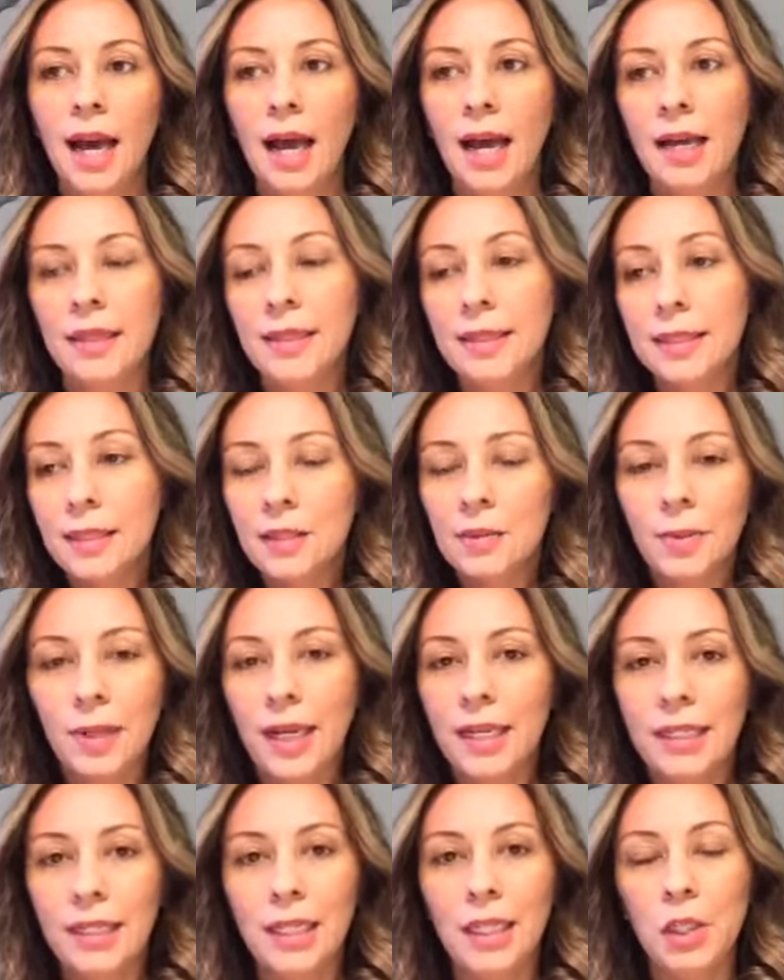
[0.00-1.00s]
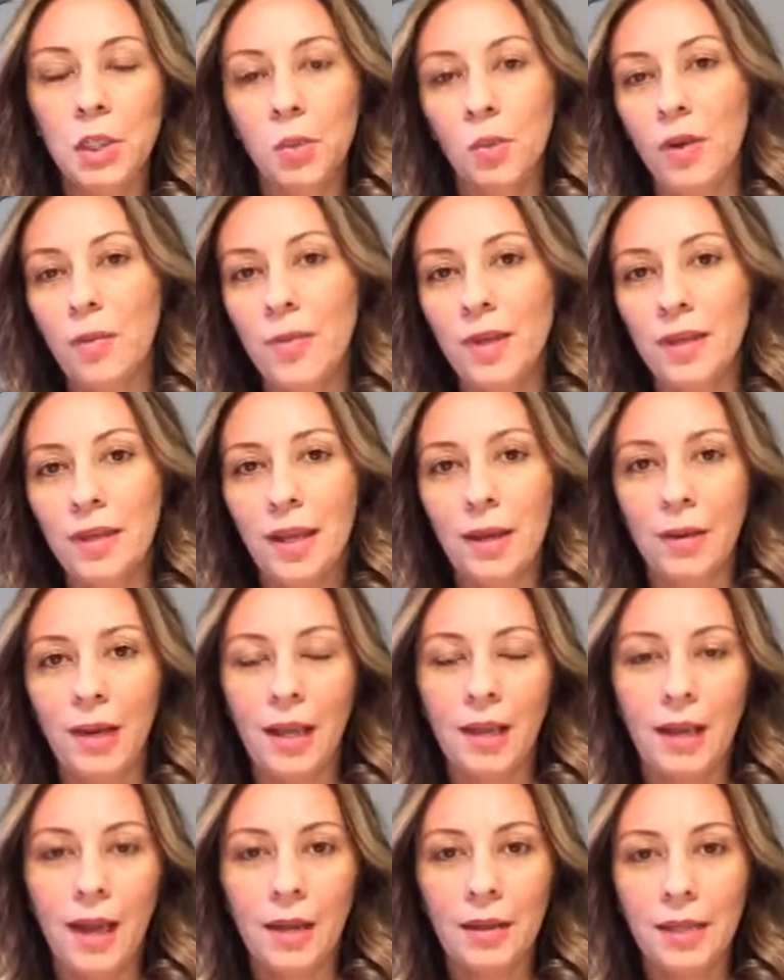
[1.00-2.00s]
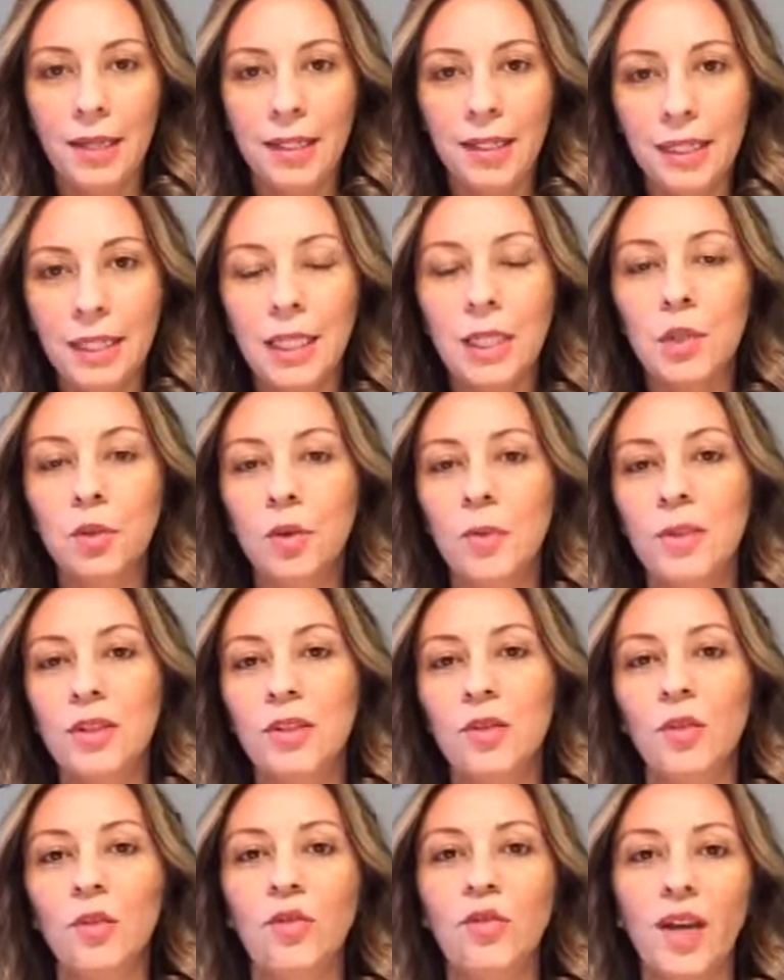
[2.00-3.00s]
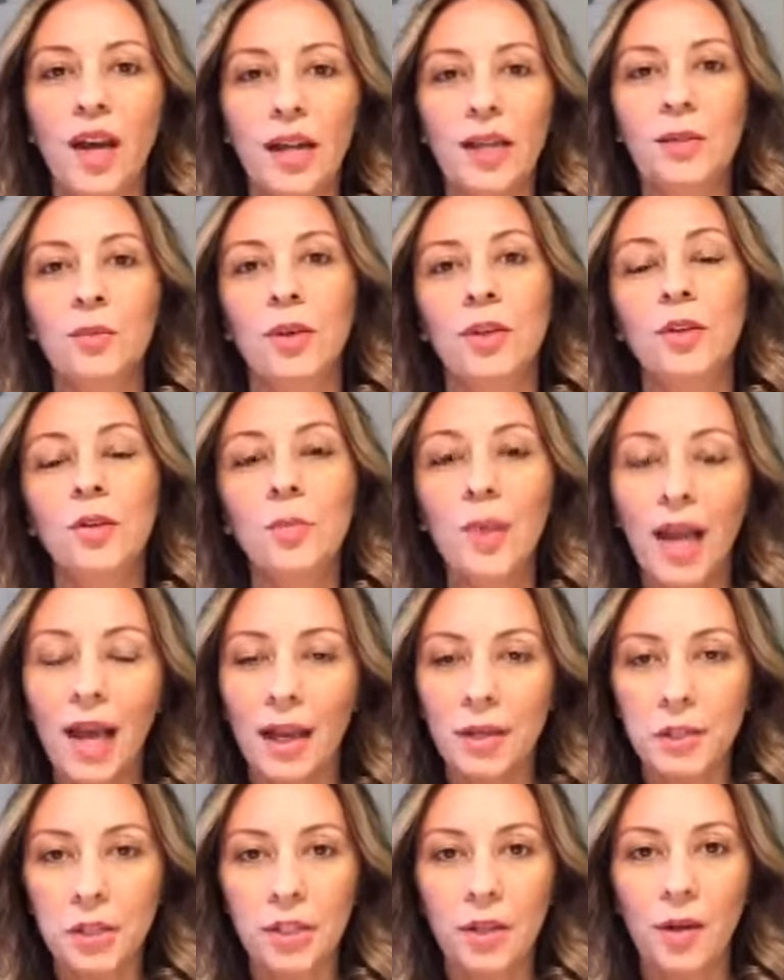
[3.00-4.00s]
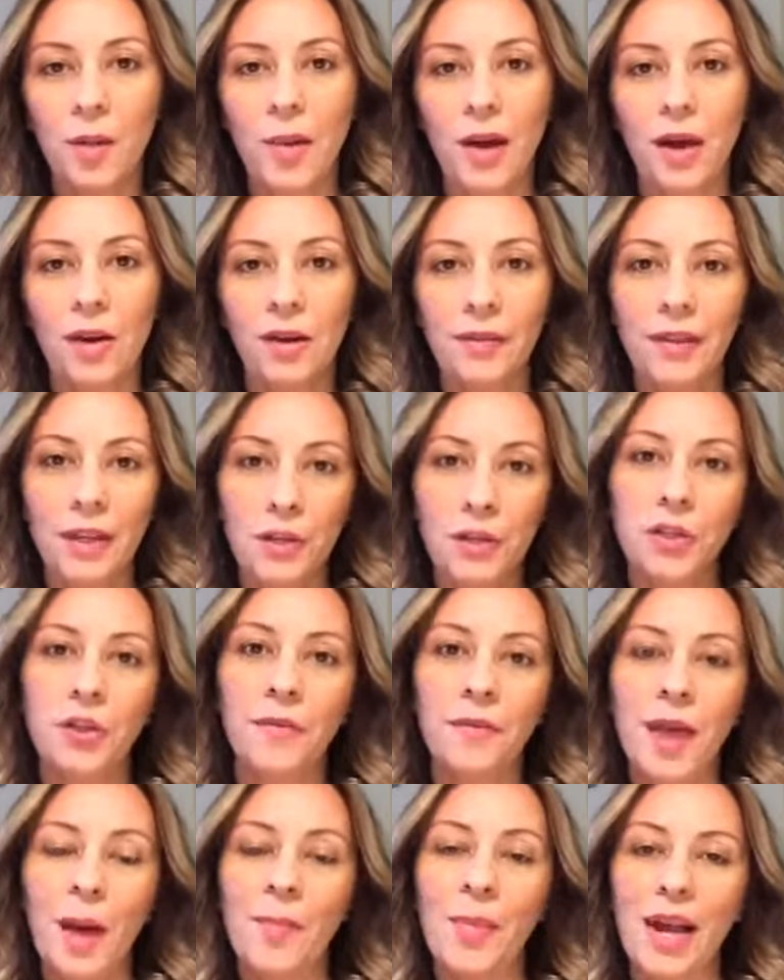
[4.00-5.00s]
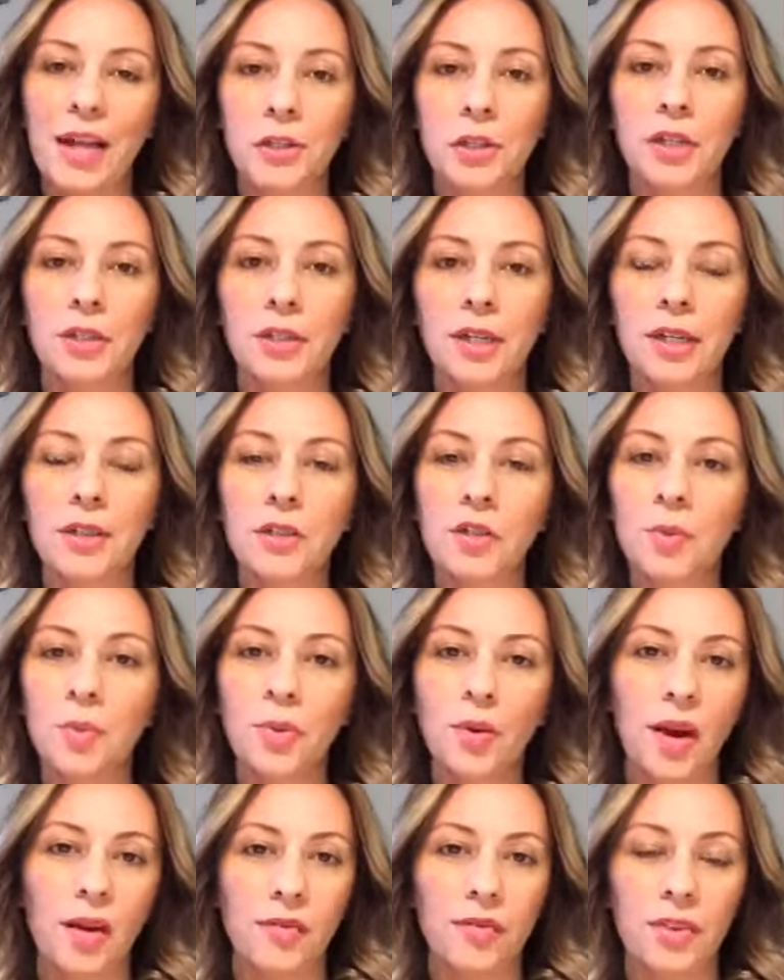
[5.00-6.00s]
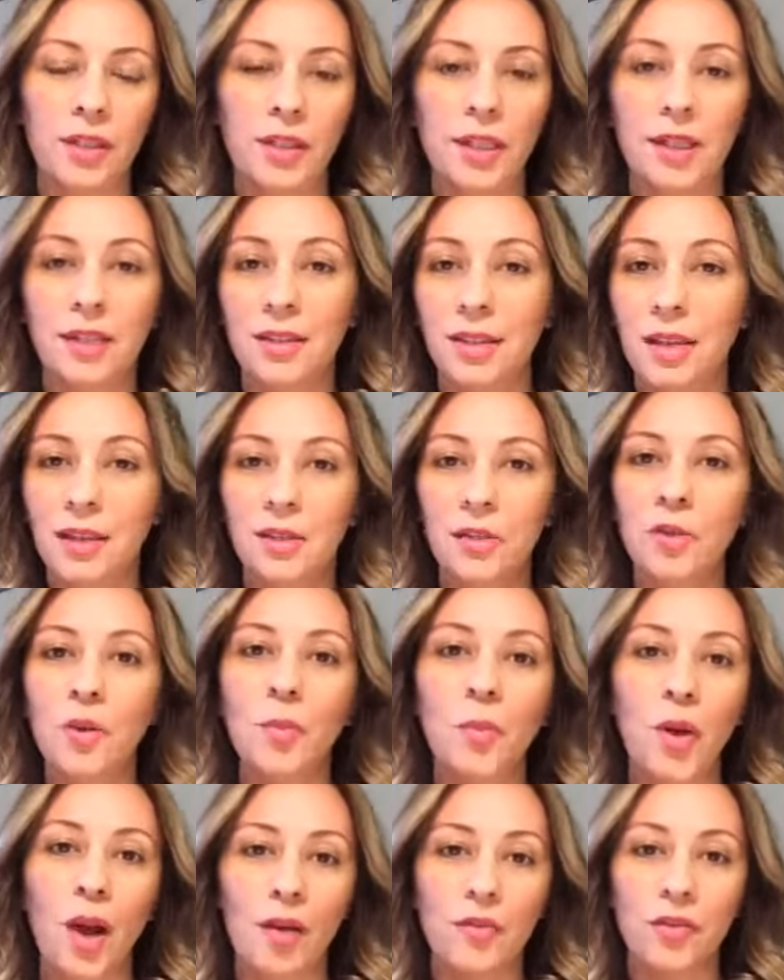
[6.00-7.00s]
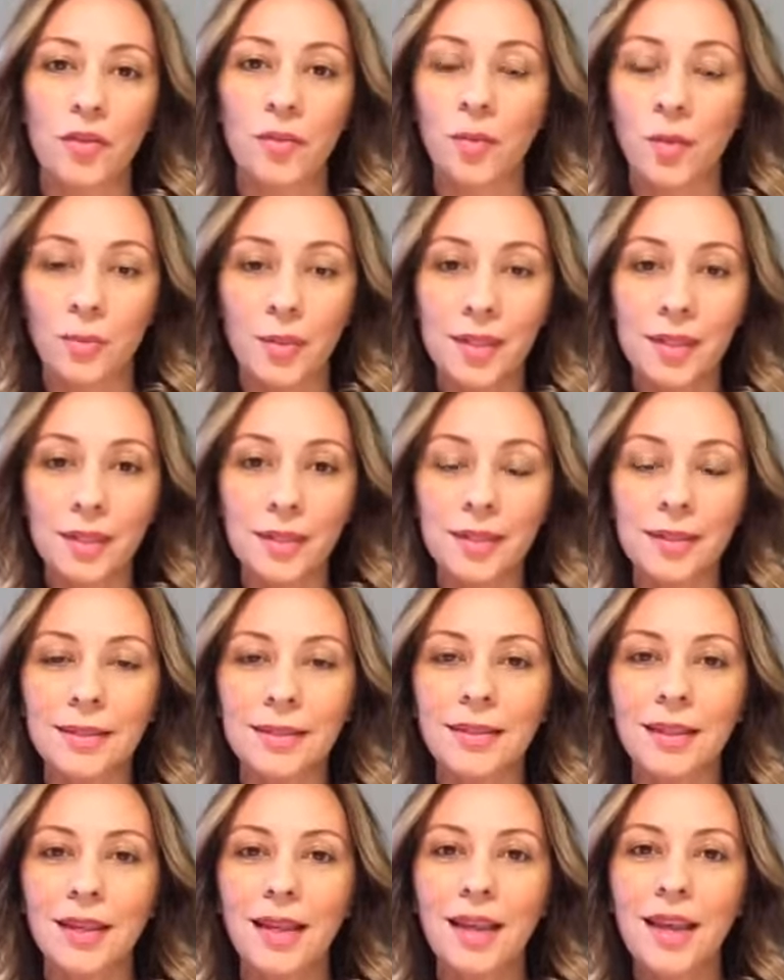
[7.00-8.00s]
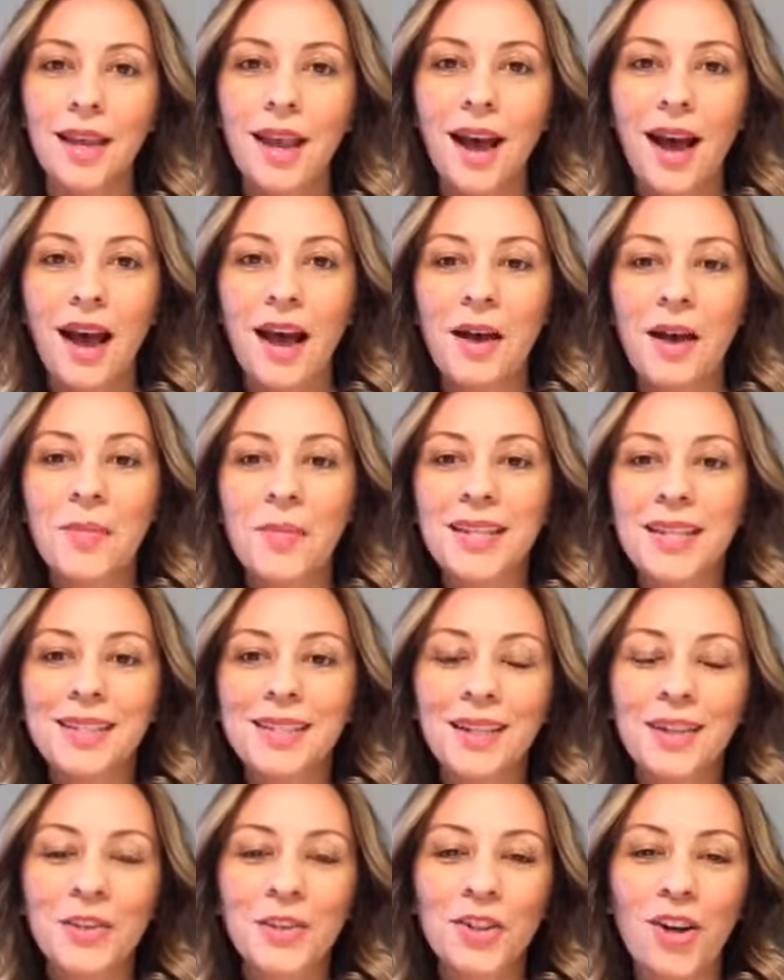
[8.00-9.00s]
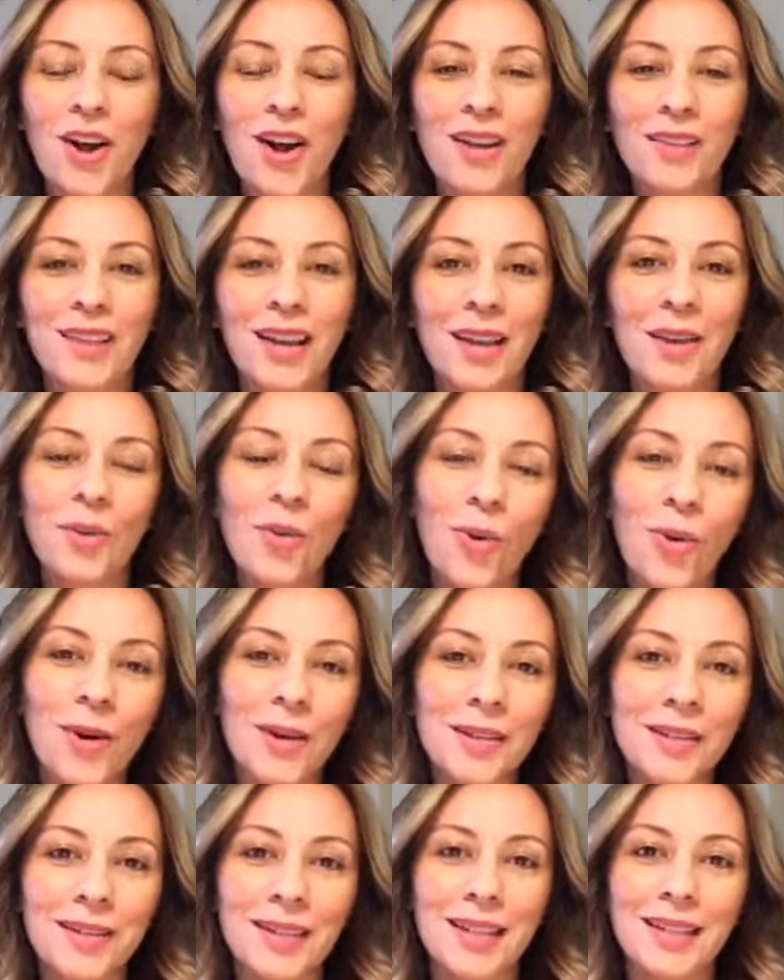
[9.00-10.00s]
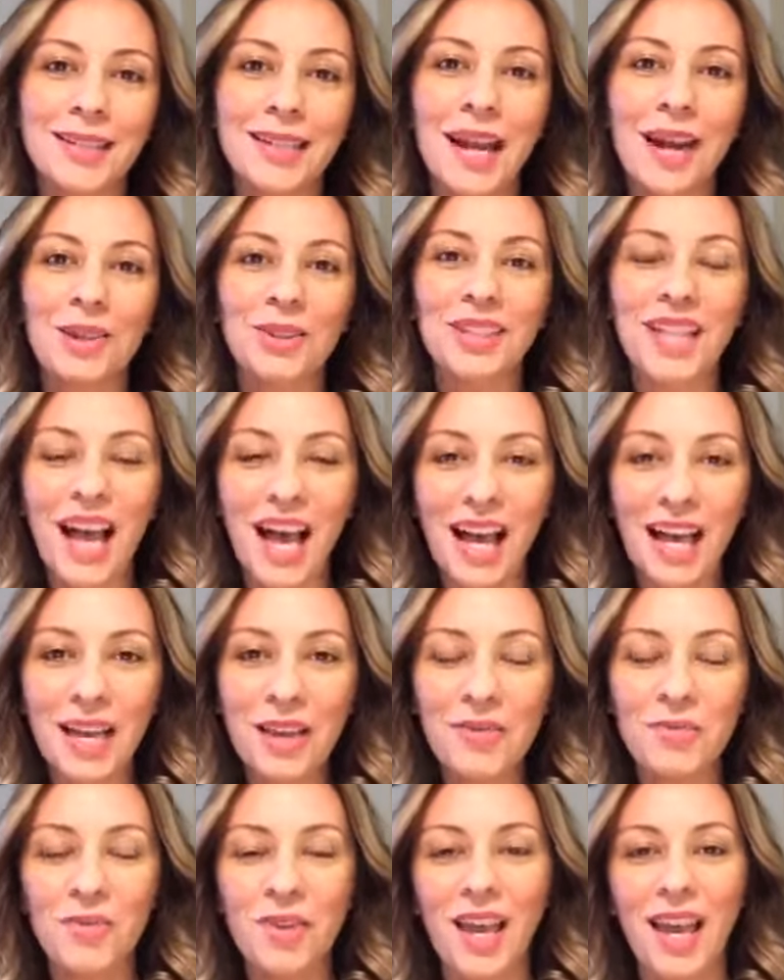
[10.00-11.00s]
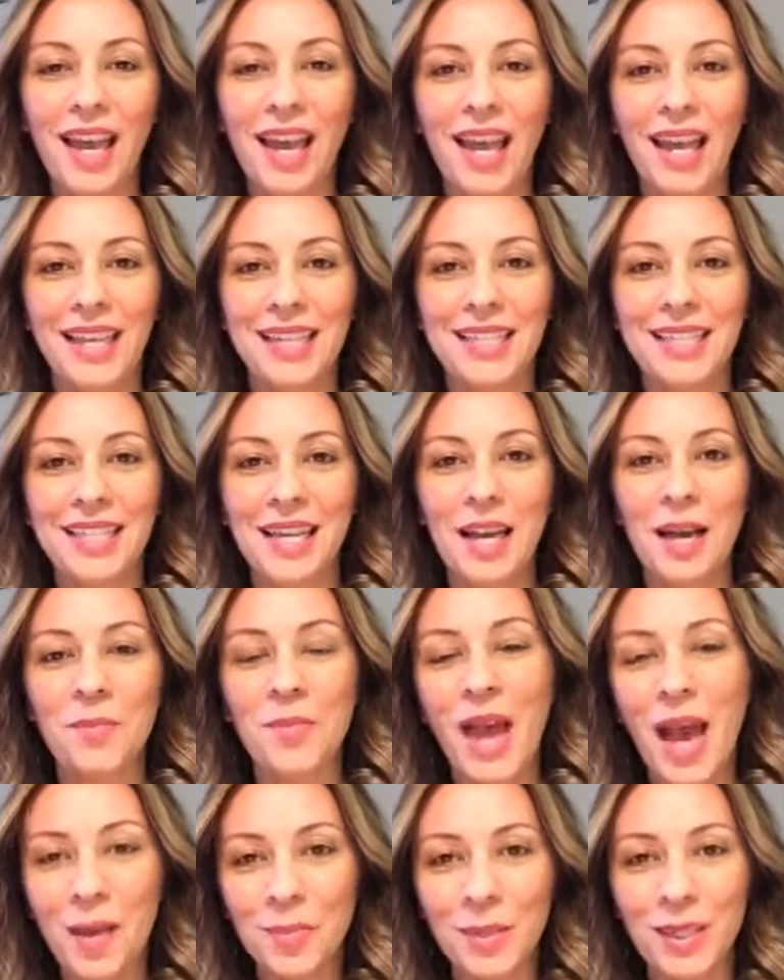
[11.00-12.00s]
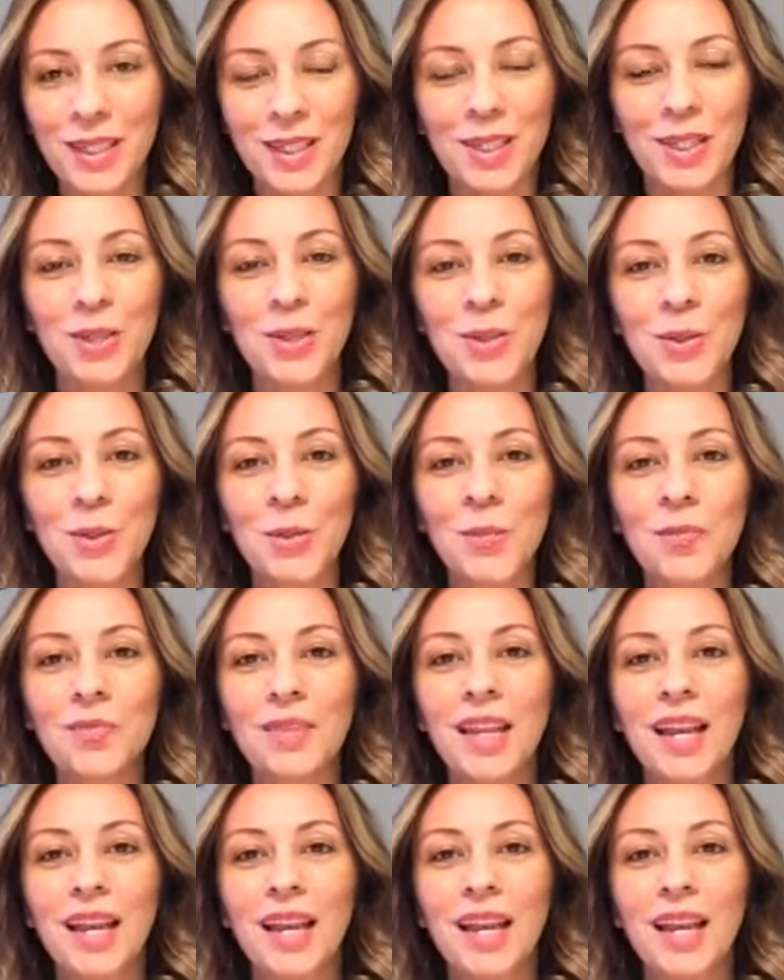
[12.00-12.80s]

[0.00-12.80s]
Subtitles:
this is what I teach women. I teach women to find what you're passionate about and then turn that passion into profit and into a profitable business. My signature online course is now live, and I'm happy to